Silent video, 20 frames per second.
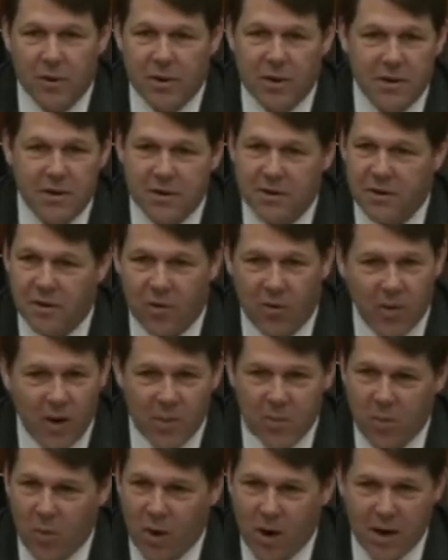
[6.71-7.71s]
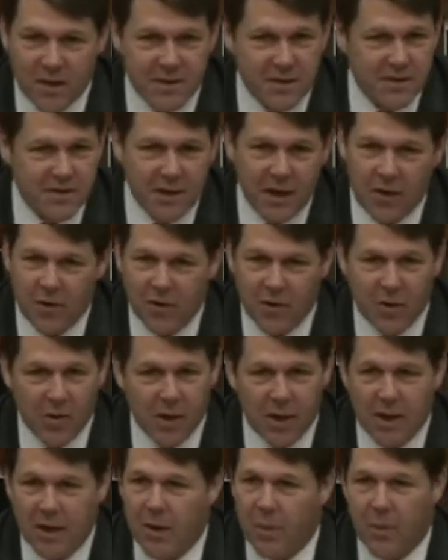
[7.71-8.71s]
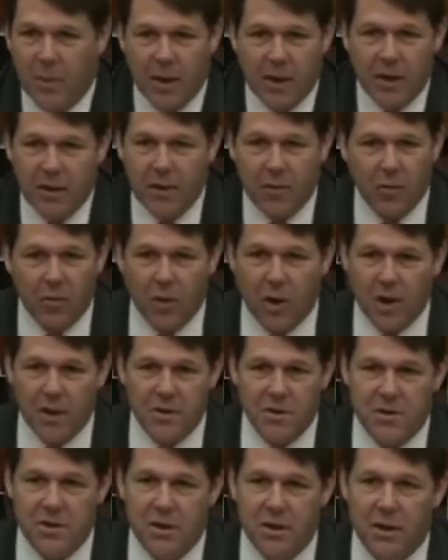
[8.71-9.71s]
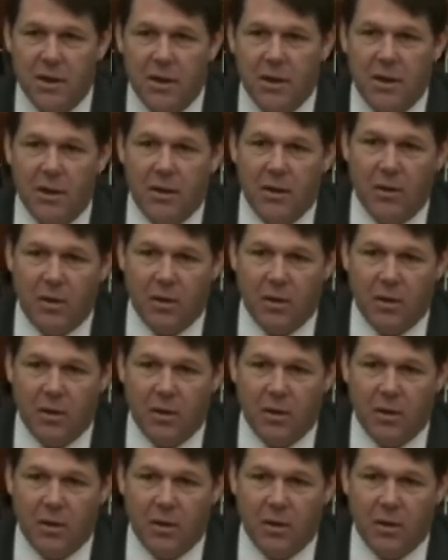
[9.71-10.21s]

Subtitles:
This is a great process. I don't know any committee that runs a